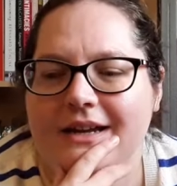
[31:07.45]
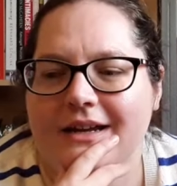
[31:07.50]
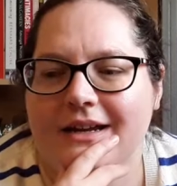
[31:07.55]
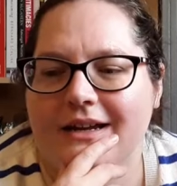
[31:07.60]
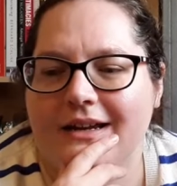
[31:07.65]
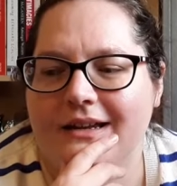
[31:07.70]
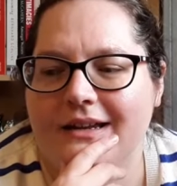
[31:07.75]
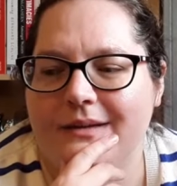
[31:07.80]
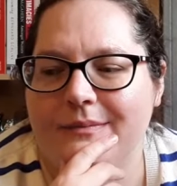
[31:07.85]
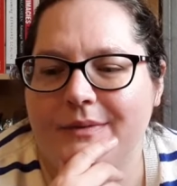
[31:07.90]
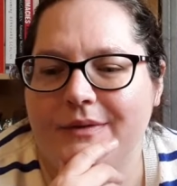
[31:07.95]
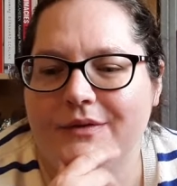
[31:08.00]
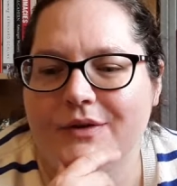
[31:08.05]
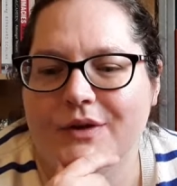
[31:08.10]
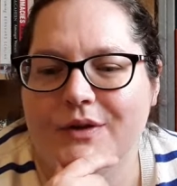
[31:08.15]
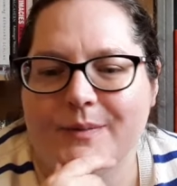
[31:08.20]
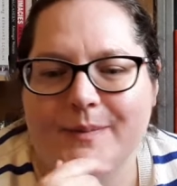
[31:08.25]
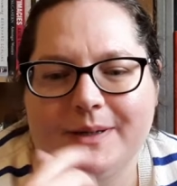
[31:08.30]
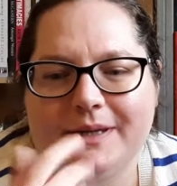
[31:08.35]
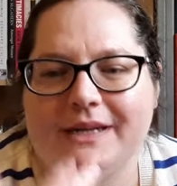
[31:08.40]
um, and you
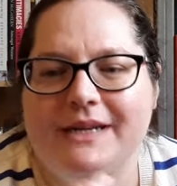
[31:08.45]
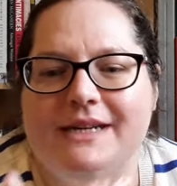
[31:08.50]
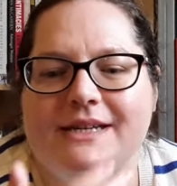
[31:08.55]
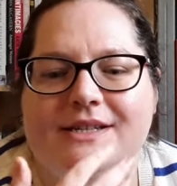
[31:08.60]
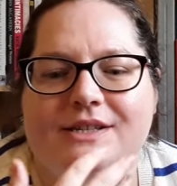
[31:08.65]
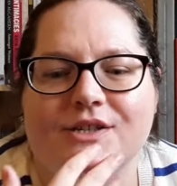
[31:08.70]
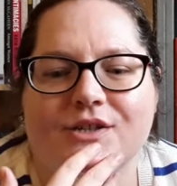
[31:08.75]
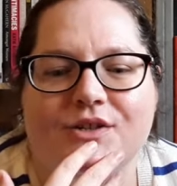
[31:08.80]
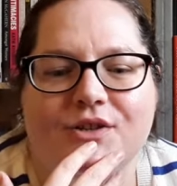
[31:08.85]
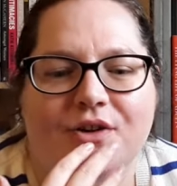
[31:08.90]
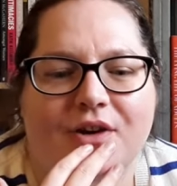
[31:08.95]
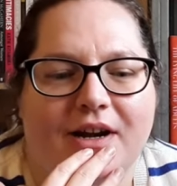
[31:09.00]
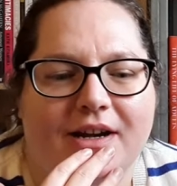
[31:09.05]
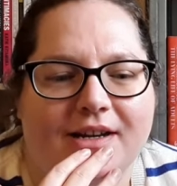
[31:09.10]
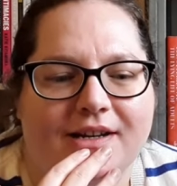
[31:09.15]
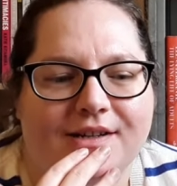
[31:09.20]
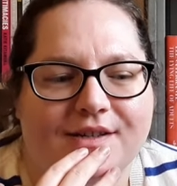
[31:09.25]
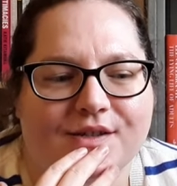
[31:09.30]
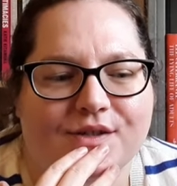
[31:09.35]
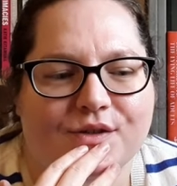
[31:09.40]
got the police trying
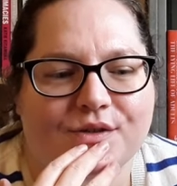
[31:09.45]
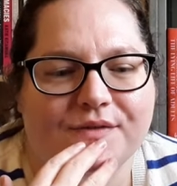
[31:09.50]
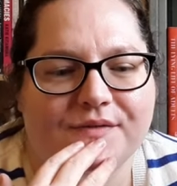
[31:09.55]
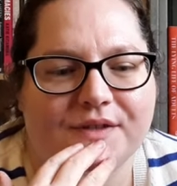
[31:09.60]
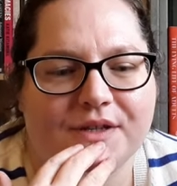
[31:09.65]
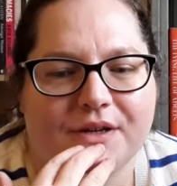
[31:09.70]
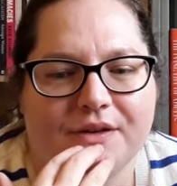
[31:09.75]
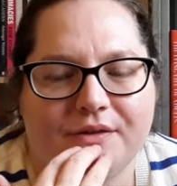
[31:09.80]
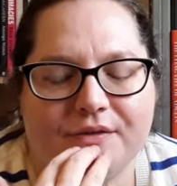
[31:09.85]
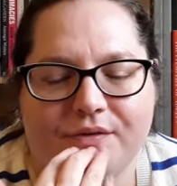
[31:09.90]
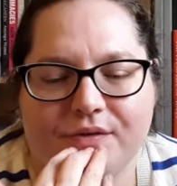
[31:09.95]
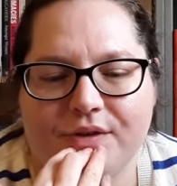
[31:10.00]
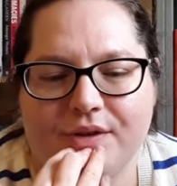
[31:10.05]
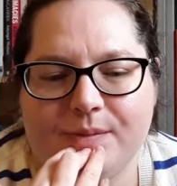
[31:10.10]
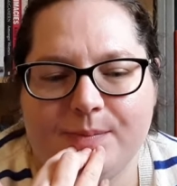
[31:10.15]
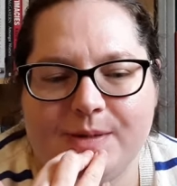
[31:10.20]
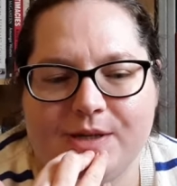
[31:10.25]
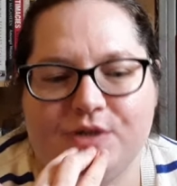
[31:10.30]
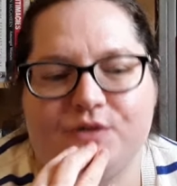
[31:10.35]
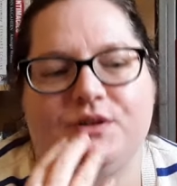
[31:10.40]
to sort of solve
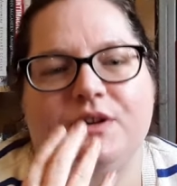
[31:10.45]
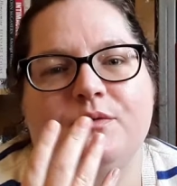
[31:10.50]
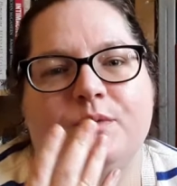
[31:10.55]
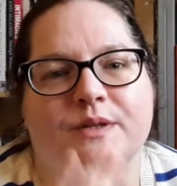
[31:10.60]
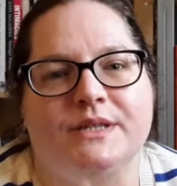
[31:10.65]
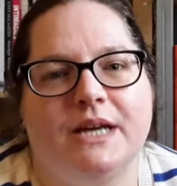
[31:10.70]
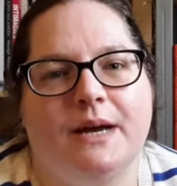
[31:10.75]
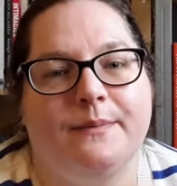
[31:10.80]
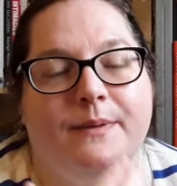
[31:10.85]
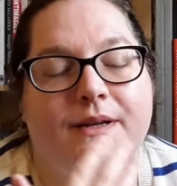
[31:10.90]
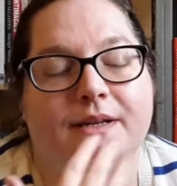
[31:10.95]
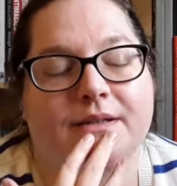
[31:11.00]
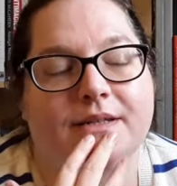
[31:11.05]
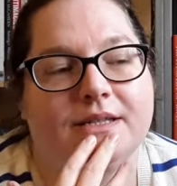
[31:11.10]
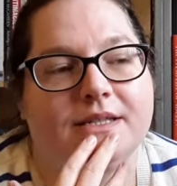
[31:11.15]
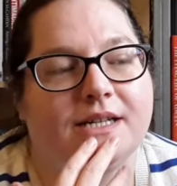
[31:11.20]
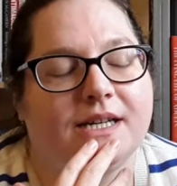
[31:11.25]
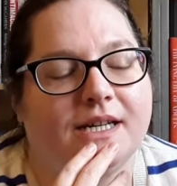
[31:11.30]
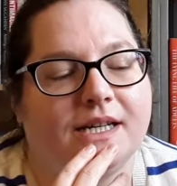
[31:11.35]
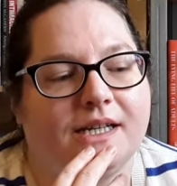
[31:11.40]
the mystery of what's
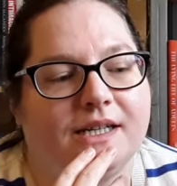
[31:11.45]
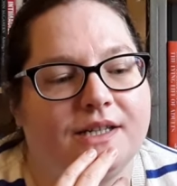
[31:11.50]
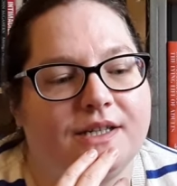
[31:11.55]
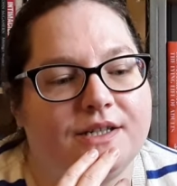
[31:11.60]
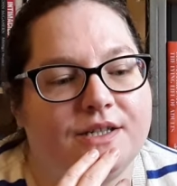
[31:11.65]
happened uh,